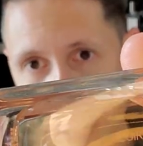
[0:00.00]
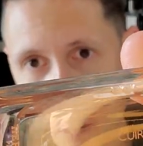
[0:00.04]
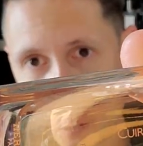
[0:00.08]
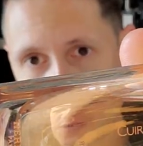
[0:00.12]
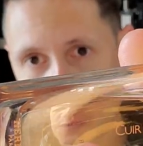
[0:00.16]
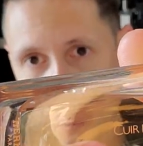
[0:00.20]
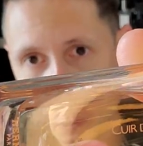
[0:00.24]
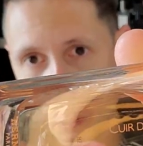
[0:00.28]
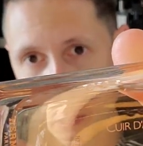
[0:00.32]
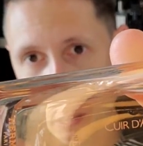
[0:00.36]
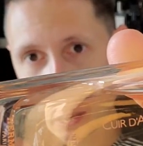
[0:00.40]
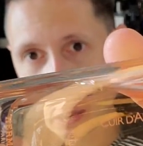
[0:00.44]
is
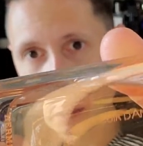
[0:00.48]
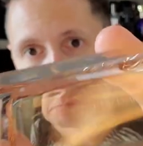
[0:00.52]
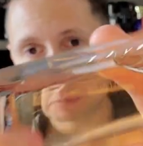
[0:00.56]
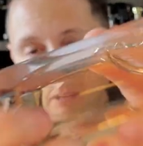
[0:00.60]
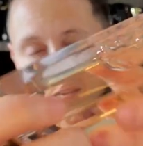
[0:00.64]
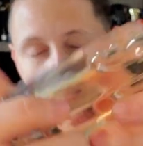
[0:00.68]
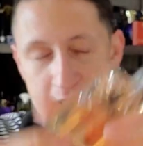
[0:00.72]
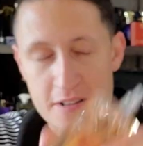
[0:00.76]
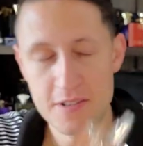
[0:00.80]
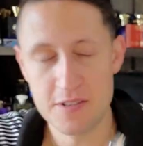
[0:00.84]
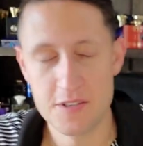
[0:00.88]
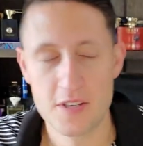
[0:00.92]
what that
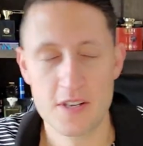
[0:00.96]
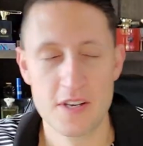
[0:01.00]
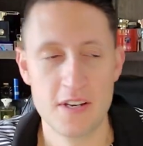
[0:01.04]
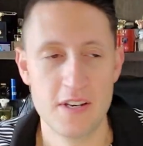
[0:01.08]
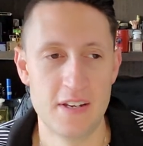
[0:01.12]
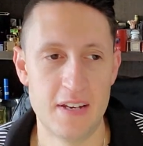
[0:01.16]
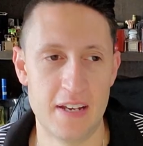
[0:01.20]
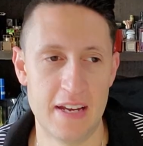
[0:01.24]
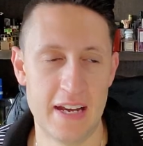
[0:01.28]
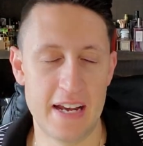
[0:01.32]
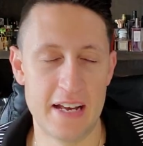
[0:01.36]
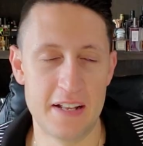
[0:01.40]
means.
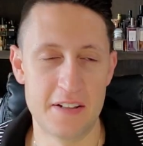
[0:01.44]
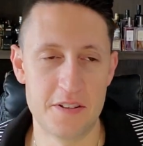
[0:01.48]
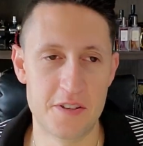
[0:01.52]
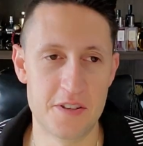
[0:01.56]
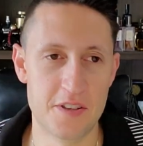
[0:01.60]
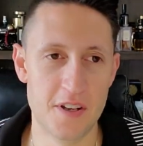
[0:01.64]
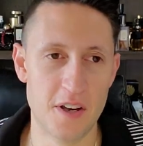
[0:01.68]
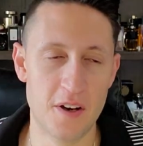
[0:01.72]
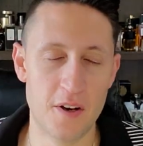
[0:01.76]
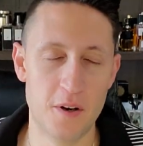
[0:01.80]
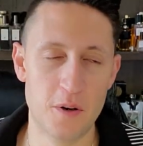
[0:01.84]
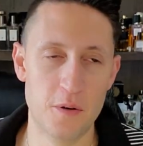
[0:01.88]
And
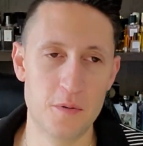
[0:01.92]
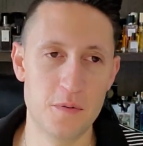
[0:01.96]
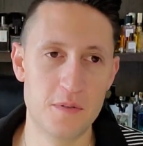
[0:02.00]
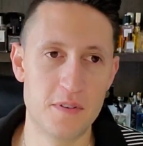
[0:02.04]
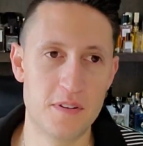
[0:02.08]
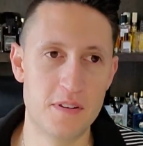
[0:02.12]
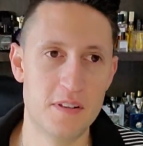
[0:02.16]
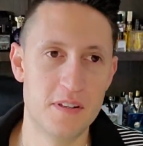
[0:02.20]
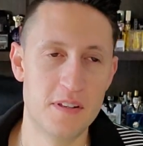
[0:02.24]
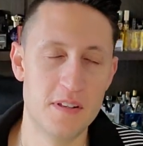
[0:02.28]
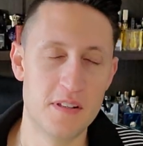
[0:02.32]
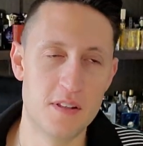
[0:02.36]
so
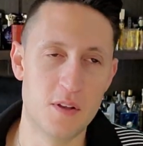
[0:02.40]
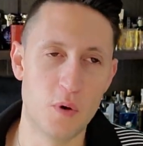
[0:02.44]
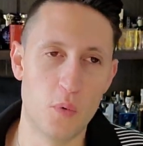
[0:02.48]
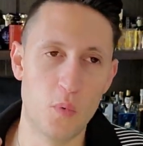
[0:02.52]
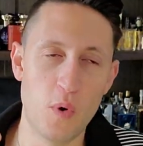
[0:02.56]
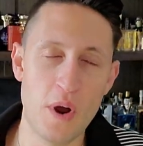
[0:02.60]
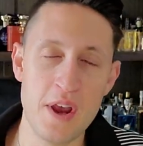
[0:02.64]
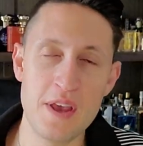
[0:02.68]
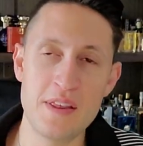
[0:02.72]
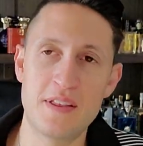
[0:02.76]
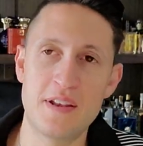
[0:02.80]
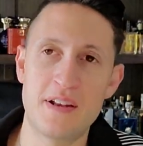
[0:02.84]
the
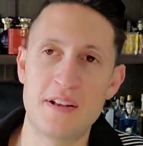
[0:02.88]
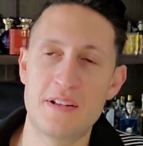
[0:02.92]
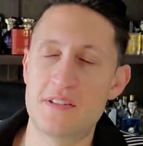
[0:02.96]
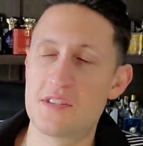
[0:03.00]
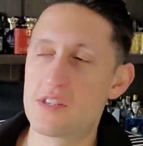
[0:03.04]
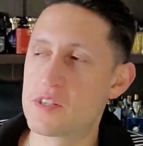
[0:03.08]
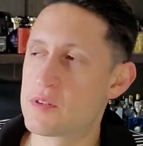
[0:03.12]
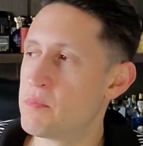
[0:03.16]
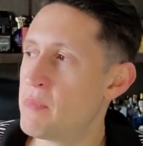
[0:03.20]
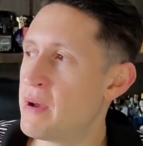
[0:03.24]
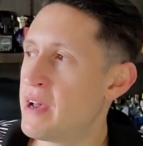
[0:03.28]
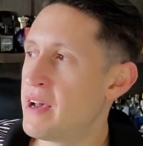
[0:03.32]
way that it
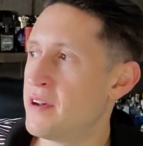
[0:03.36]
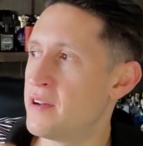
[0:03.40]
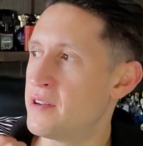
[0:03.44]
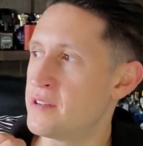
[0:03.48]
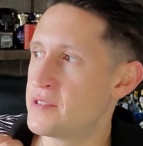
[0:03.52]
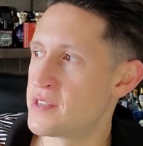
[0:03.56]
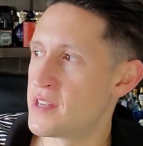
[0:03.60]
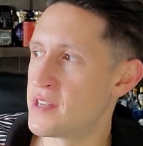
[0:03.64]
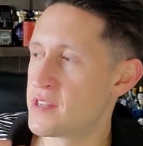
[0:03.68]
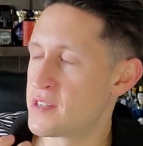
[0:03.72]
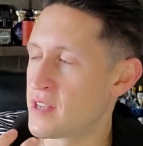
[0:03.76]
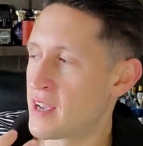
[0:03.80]

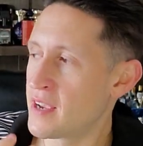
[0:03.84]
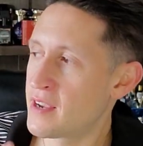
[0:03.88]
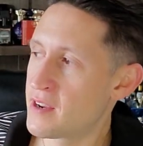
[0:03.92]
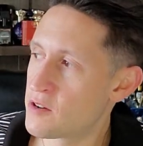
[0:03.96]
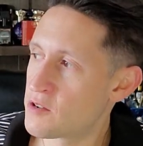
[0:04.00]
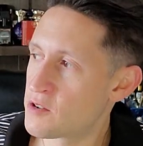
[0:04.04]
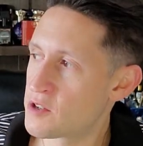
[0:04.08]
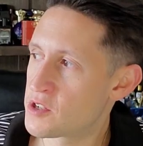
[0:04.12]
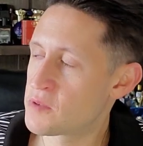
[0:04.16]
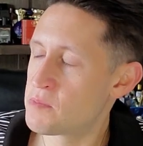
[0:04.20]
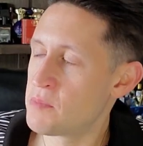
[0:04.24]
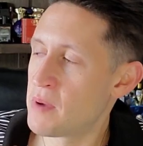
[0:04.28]
smells is like
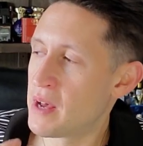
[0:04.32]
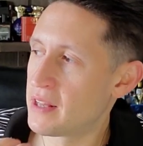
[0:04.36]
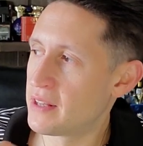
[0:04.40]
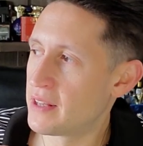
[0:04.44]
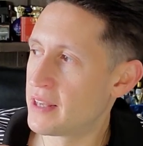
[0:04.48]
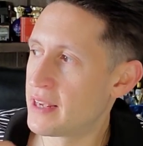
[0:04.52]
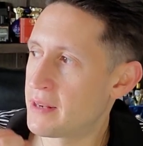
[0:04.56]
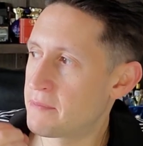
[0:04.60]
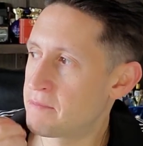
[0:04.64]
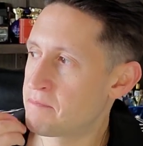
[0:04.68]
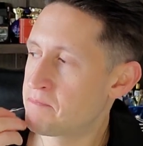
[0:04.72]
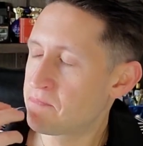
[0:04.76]
you're
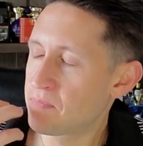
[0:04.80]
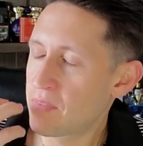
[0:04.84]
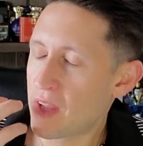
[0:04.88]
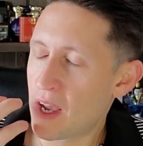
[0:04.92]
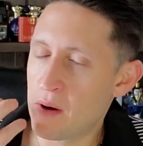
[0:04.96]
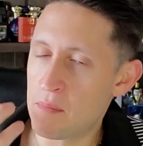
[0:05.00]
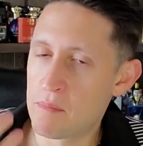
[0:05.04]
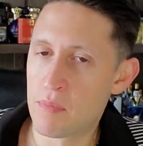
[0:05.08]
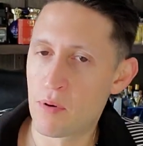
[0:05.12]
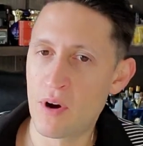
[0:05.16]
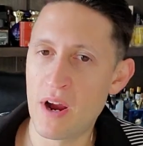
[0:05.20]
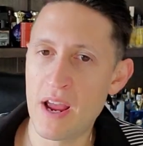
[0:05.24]
smelling
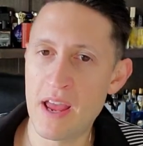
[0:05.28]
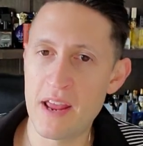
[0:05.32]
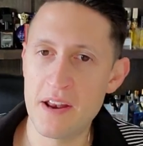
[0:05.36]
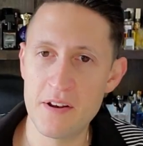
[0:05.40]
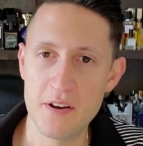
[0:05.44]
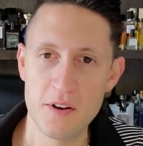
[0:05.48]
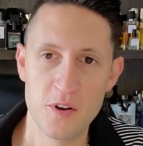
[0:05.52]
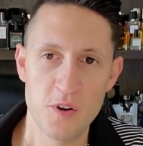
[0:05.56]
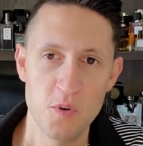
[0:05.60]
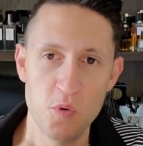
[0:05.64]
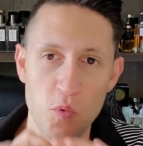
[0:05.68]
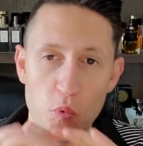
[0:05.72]
a
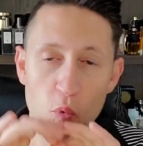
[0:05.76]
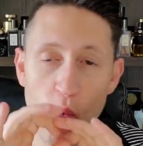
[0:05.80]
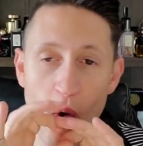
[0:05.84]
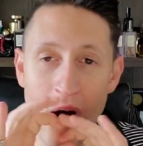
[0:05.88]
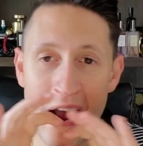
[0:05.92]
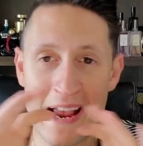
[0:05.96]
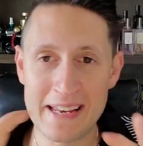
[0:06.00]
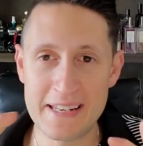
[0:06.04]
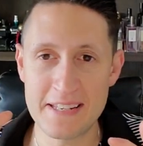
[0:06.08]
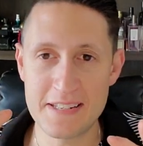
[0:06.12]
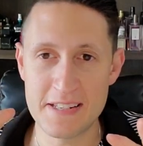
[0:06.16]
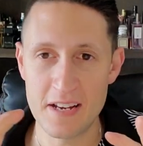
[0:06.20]
brand new
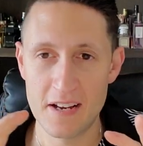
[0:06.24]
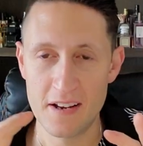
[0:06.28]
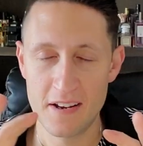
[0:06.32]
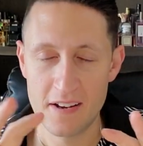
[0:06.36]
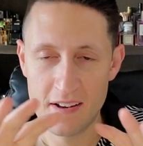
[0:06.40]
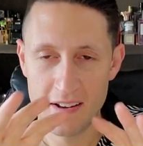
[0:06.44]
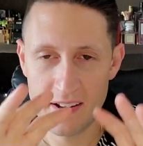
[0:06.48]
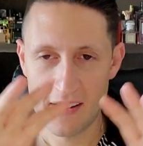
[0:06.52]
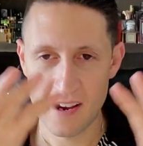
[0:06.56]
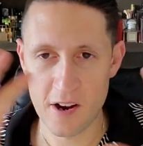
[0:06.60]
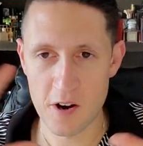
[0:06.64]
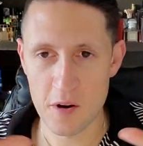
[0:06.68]
white
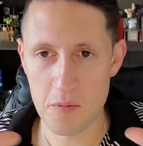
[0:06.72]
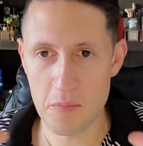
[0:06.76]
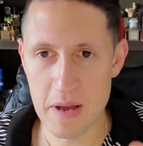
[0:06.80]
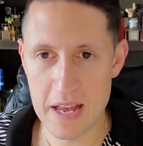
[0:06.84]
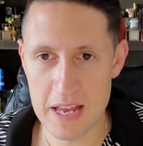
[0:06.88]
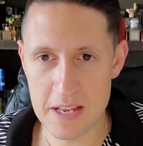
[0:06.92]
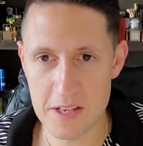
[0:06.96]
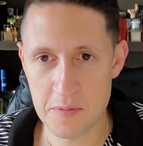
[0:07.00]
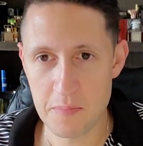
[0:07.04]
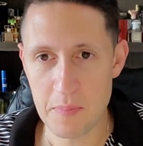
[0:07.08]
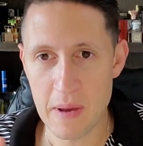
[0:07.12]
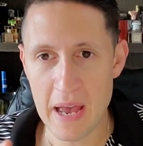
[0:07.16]

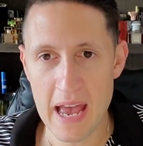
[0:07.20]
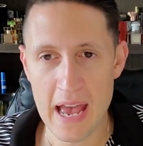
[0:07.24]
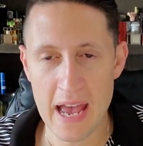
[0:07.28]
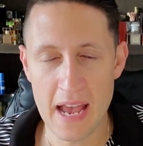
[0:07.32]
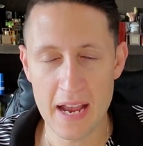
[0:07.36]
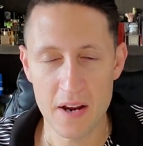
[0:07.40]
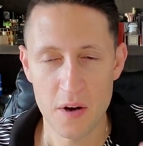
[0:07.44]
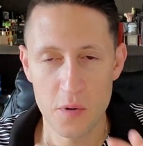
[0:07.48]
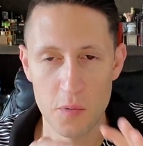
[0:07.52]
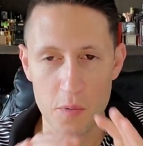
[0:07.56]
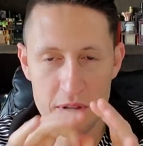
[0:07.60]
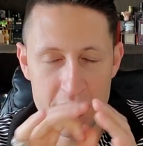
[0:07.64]
Hermes
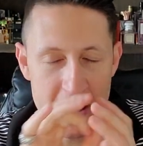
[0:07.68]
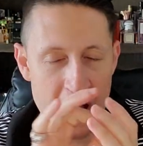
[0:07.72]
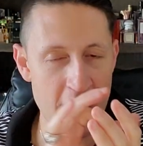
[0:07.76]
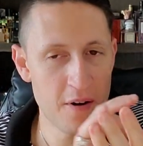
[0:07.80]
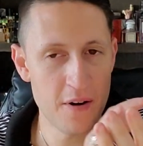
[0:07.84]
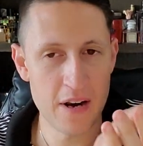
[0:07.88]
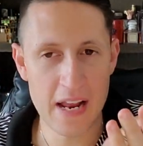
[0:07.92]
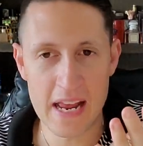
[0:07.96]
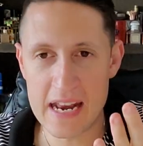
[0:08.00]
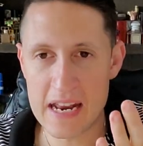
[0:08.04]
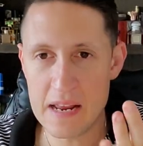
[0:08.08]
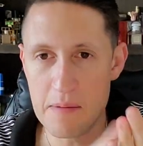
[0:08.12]
bag
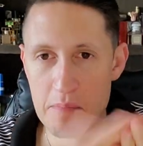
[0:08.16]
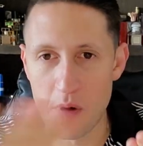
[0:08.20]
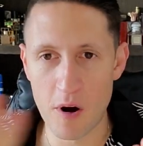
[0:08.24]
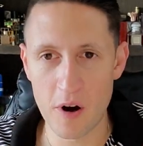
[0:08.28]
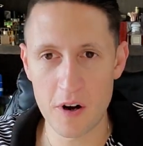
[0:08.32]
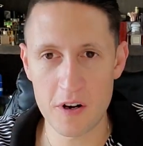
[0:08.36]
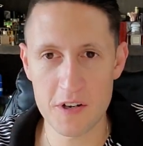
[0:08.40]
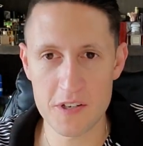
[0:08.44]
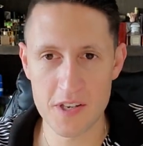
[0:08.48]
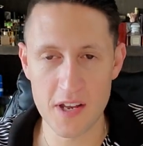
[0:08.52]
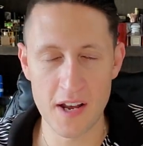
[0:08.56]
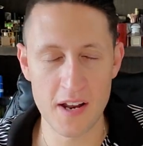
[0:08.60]
without any
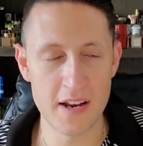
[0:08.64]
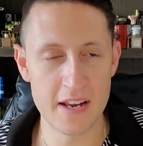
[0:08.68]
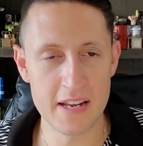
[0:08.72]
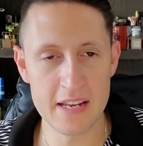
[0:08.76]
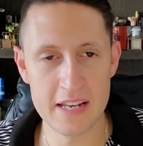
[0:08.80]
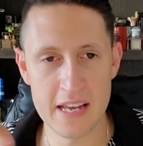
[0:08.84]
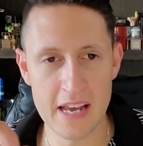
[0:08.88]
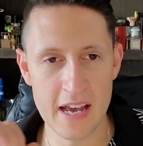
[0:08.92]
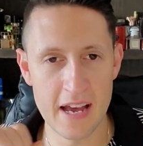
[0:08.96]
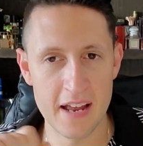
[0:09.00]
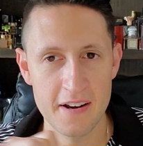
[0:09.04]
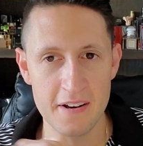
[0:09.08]
marks on it
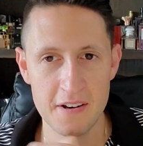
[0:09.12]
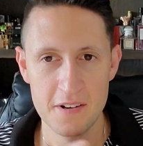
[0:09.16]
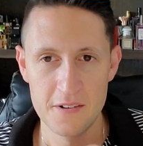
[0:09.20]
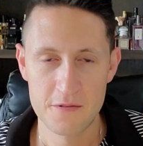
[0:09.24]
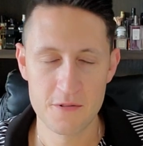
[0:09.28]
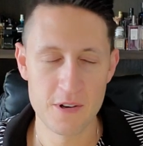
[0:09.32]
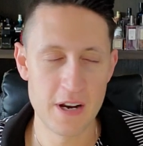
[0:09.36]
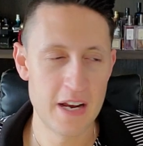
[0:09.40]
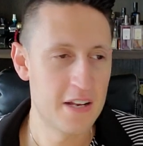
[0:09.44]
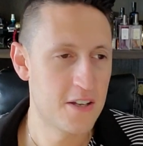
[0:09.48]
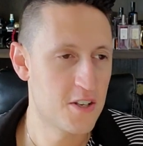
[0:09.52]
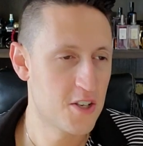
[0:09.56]
yet,
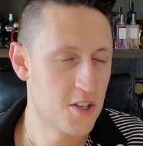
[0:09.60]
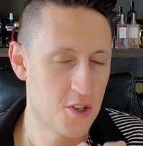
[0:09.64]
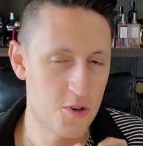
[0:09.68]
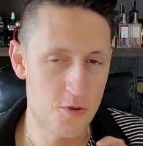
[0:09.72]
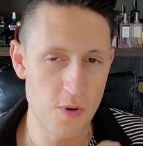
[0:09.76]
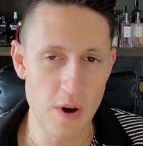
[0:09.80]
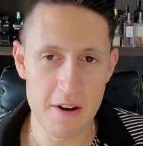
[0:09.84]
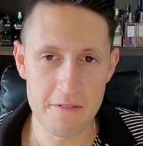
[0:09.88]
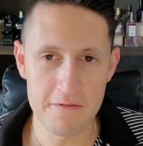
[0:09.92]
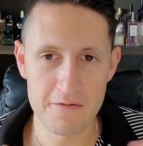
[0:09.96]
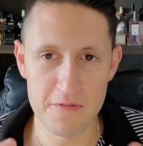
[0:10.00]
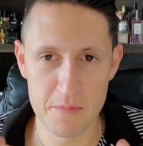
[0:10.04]
right?
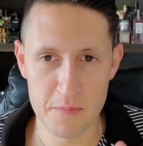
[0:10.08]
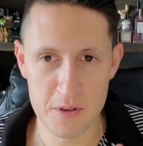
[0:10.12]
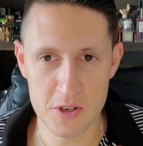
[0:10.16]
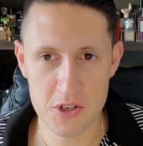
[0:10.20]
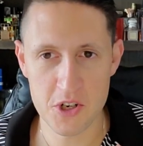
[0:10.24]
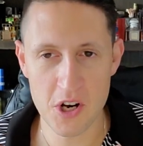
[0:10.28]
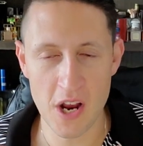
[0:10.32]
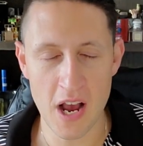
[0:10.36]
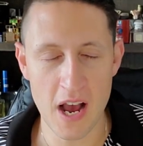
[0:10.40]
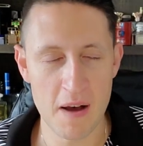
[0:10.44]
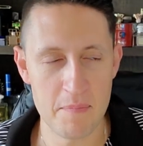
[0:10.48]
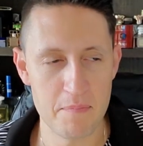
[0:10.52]
Straight from the
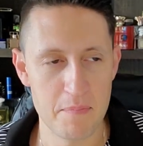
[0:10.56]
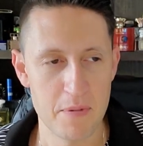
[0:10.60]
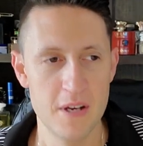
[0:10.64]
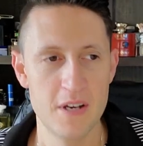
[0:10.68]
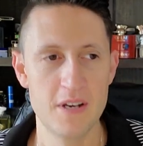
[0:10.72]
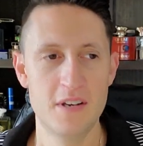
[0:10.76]
shop.